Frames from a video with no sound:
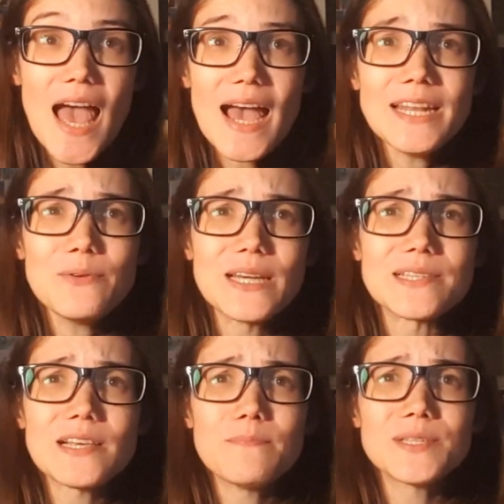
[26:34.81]
Anyway,
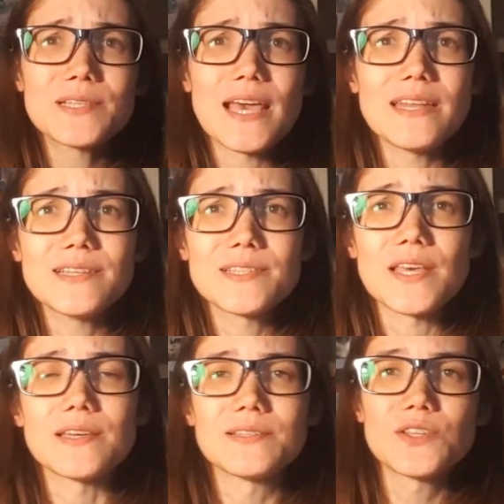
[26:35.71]
some miscellaneous things.